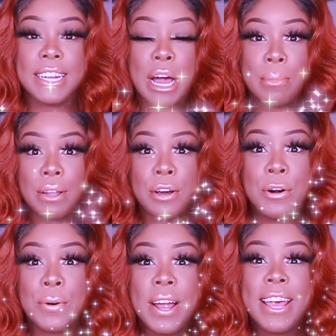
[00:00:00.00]
down
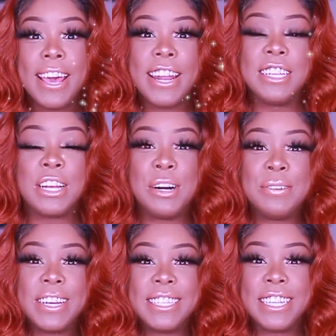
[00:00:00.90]
below. And as
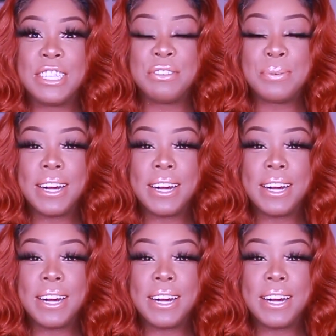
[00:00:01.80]
always, thanks for